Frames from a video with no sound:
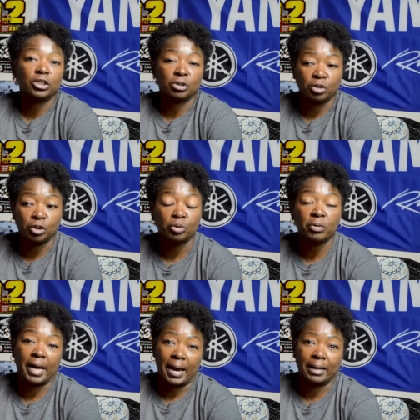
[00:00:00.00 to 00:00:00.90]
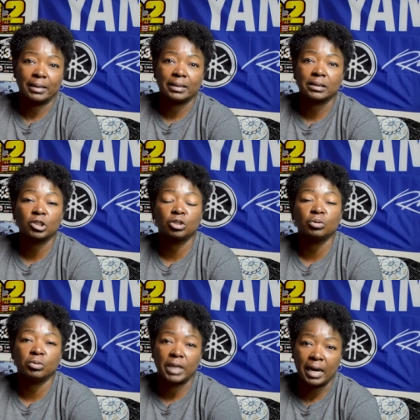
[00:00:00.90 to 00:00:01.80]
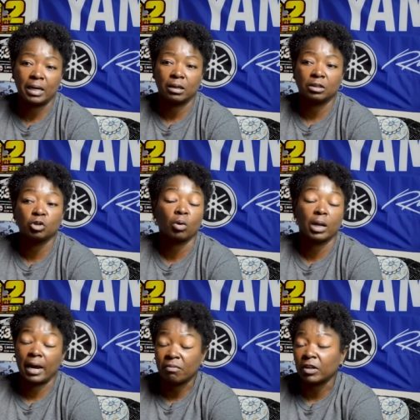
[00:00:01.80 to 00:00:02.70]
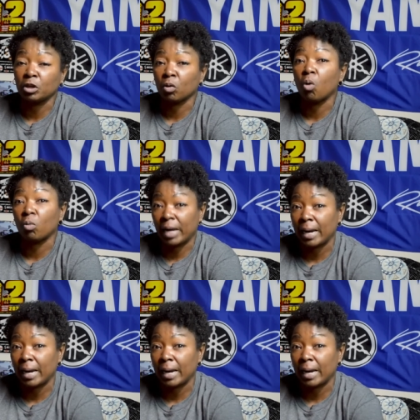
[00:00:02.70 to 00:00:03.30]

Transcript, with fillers: to do that is to take your life in your own